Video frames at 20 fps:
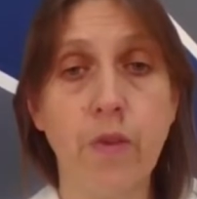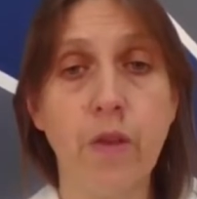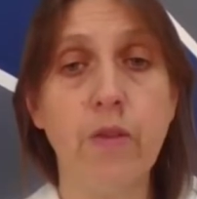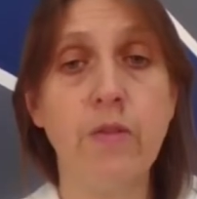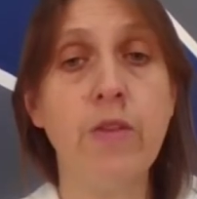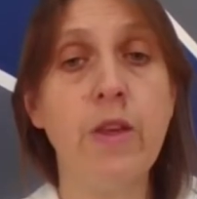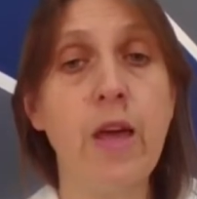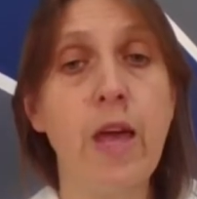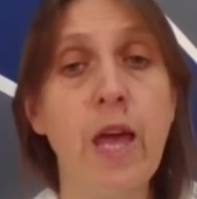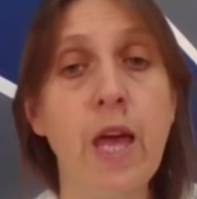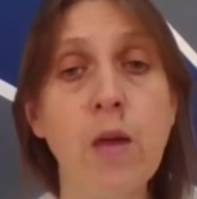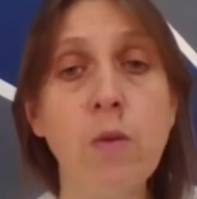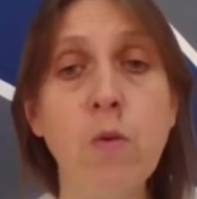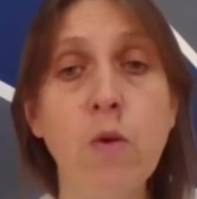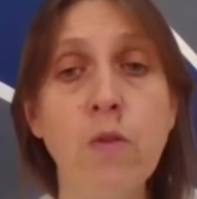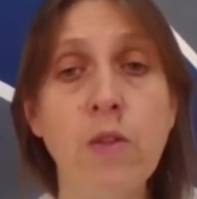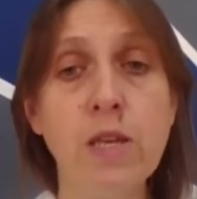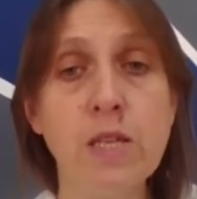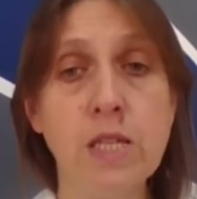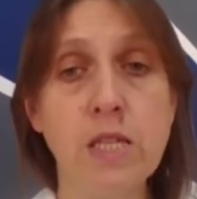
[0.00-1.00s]
The aim
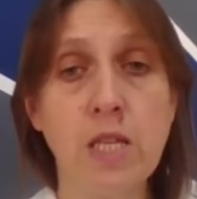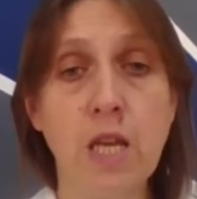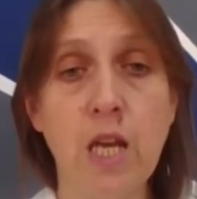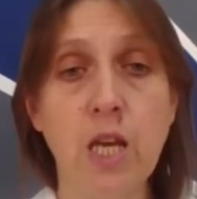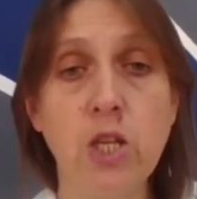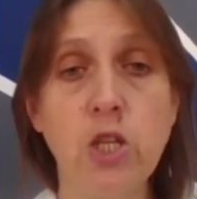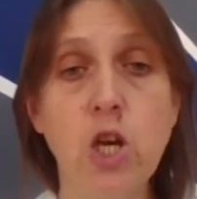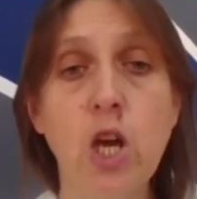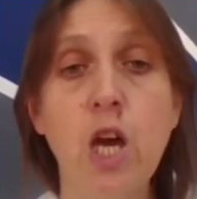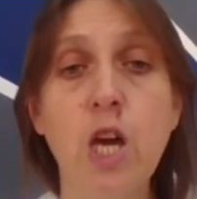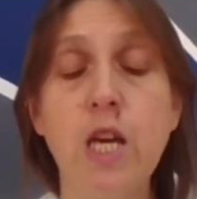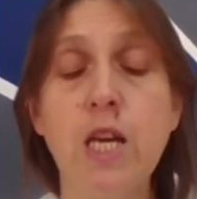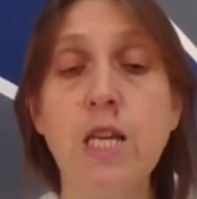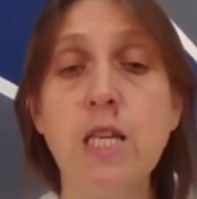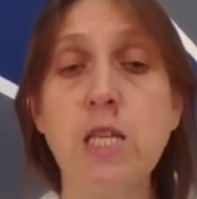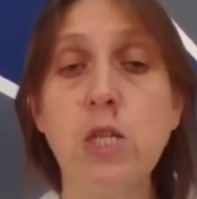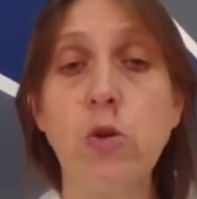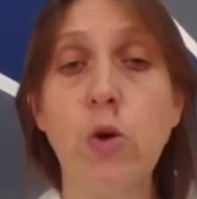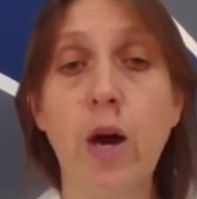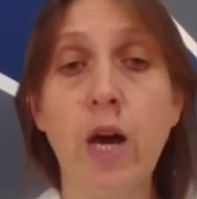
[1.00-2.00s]
of the stage
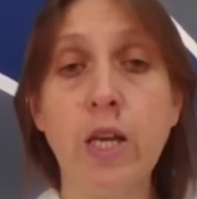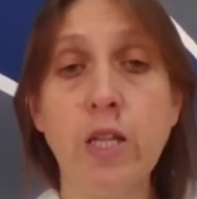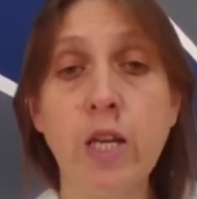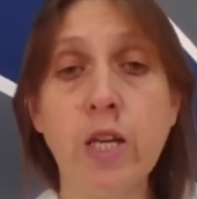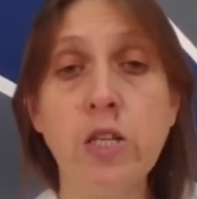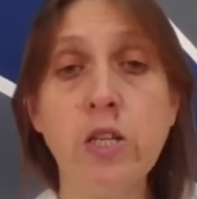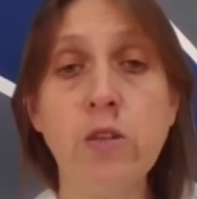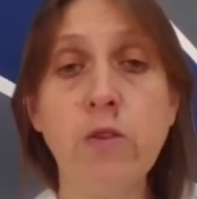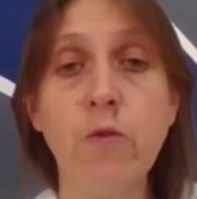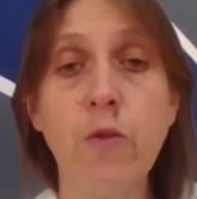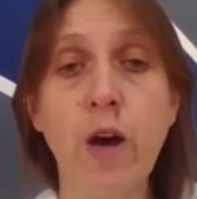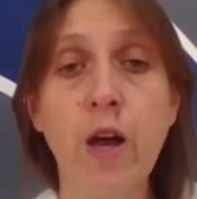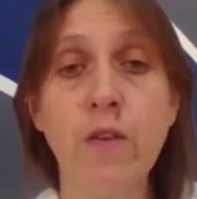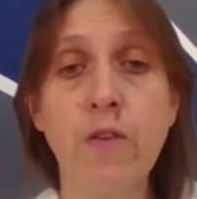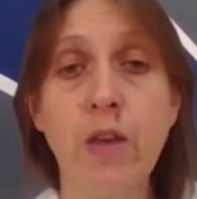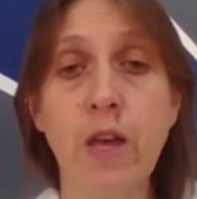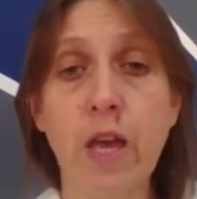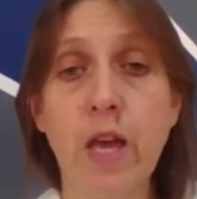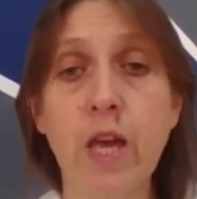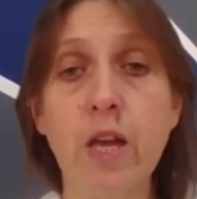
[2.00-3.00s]
is to identify
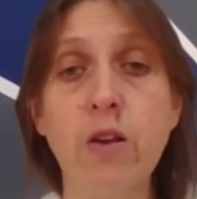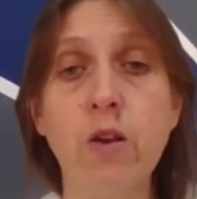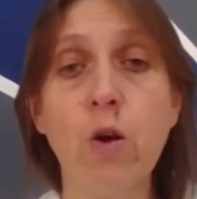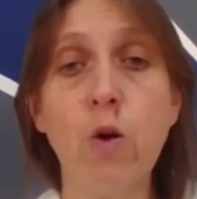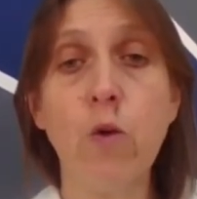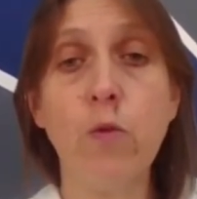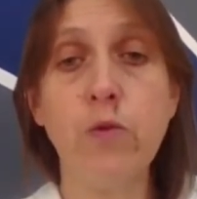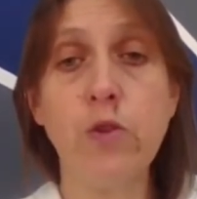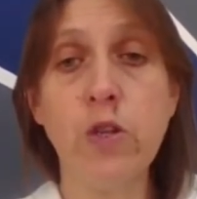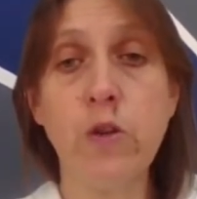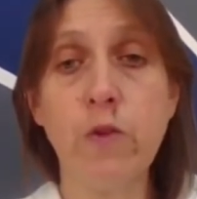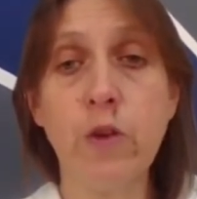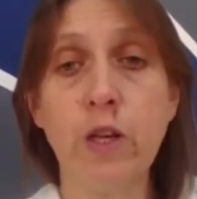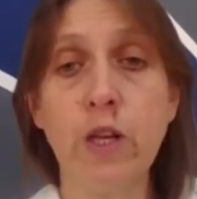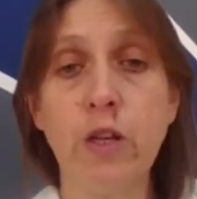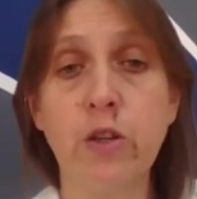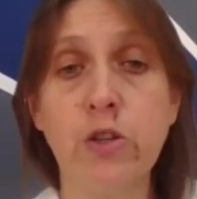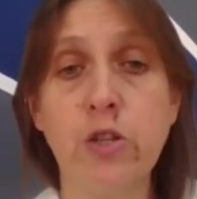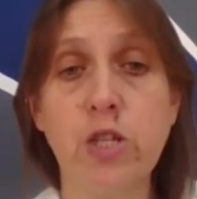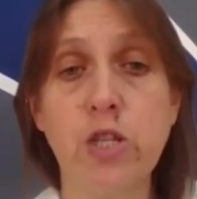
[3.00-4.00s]
the area of
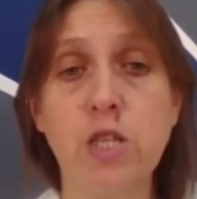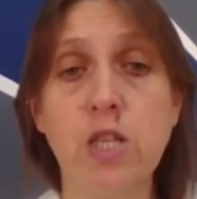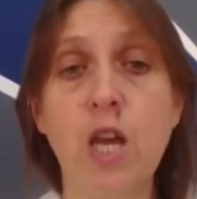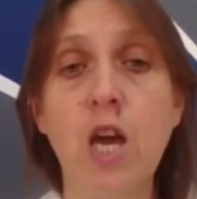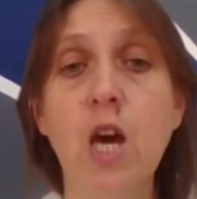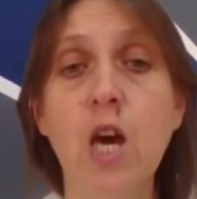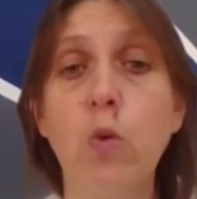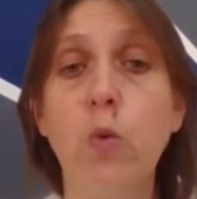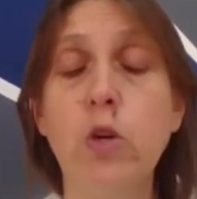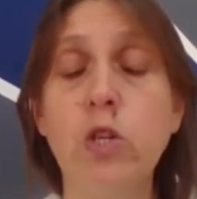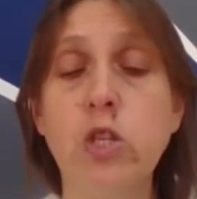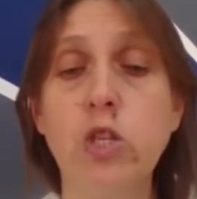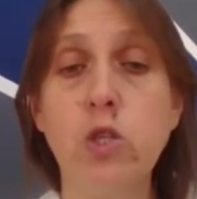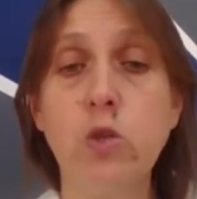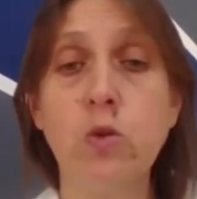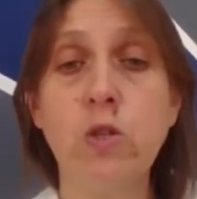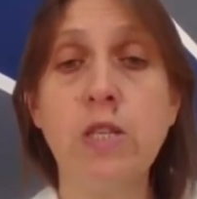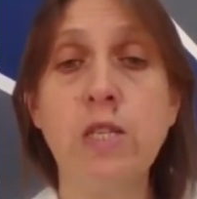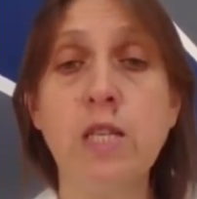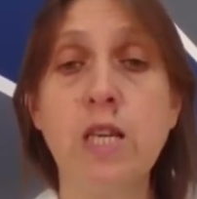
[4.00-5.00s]
difficulties which
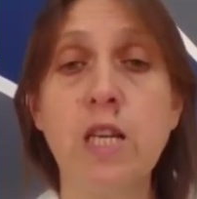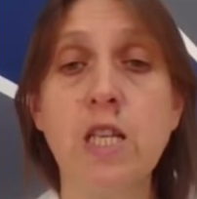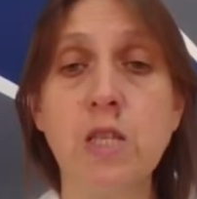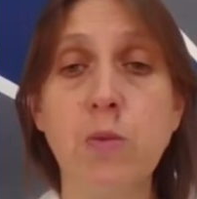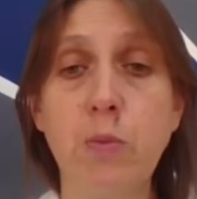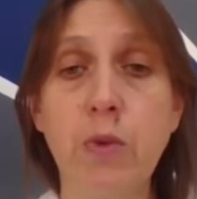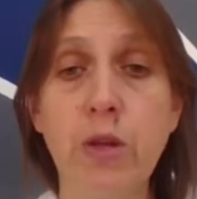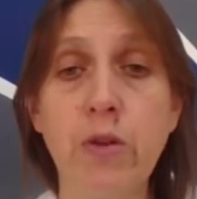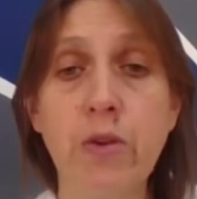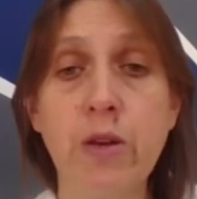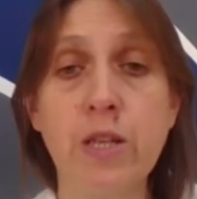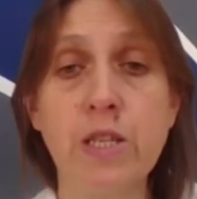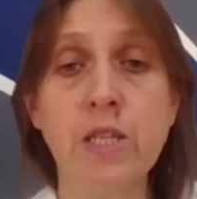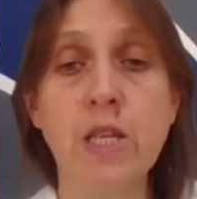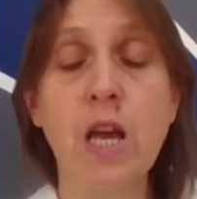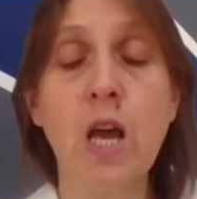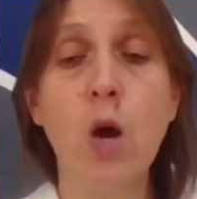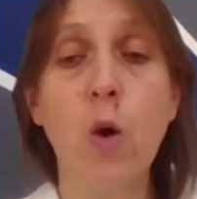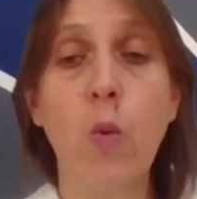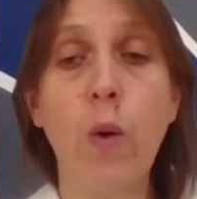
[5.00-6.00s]
students experience
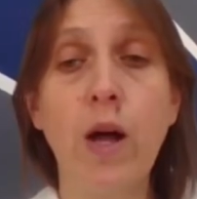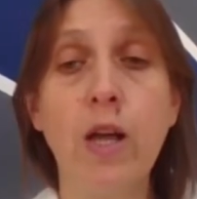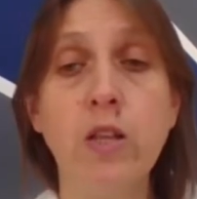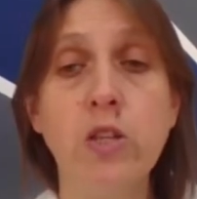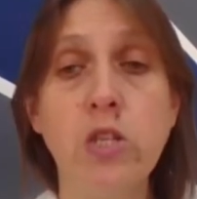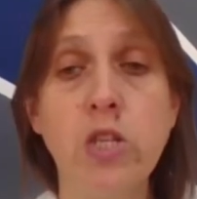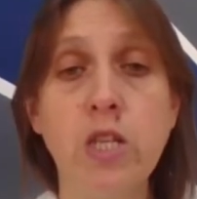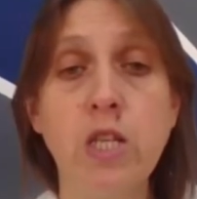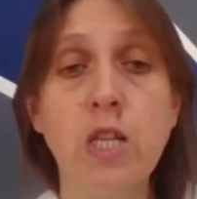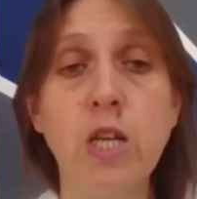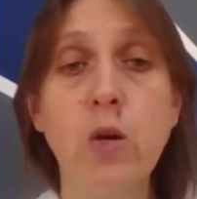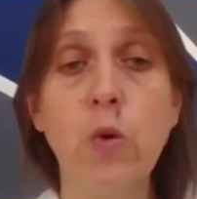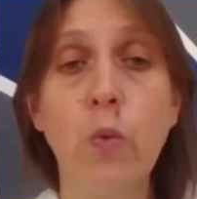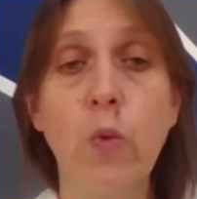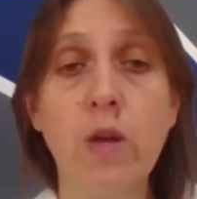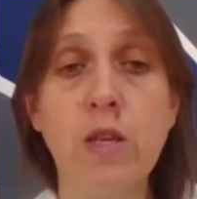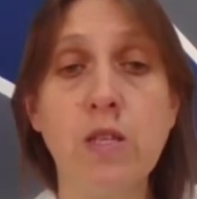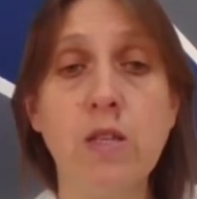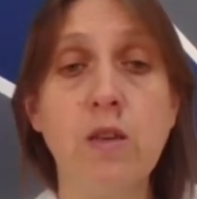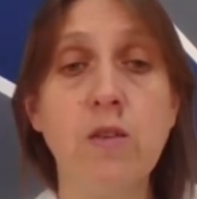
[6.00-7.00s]
while dealing
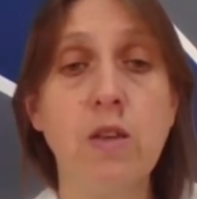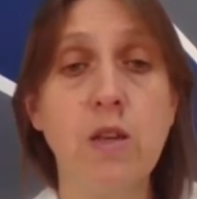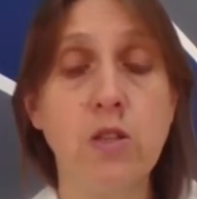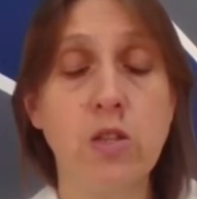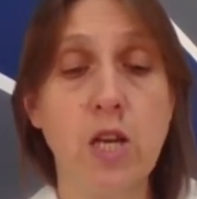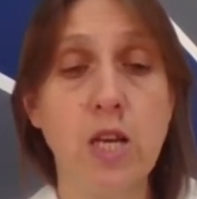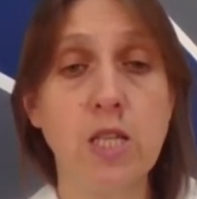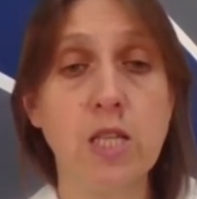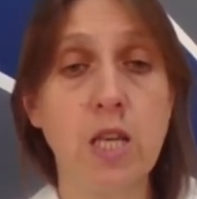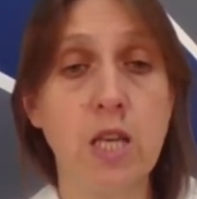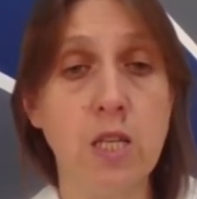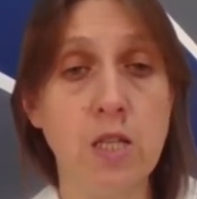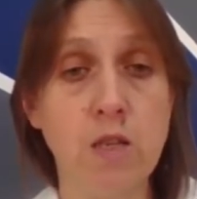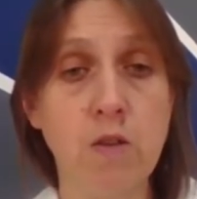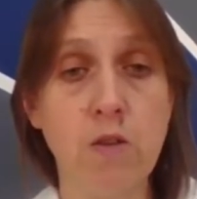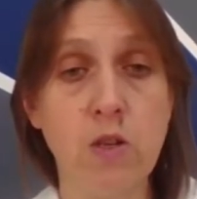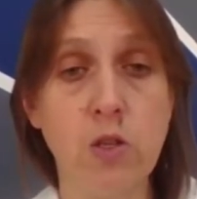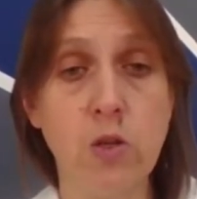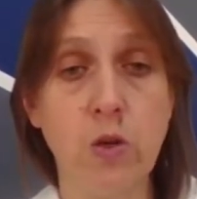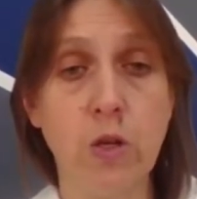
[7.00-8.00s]
with the task
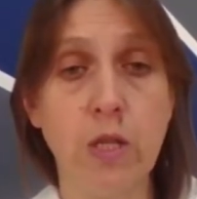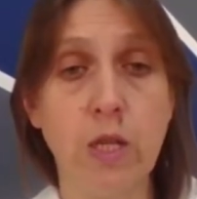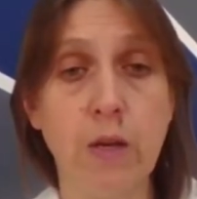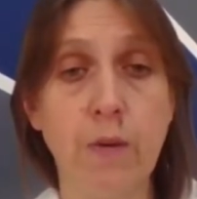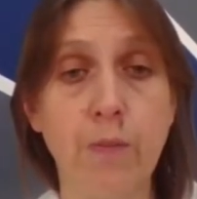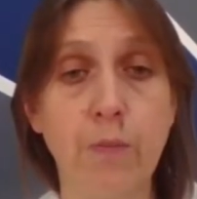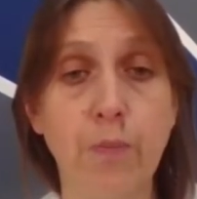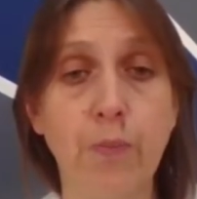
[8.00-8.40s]
individually.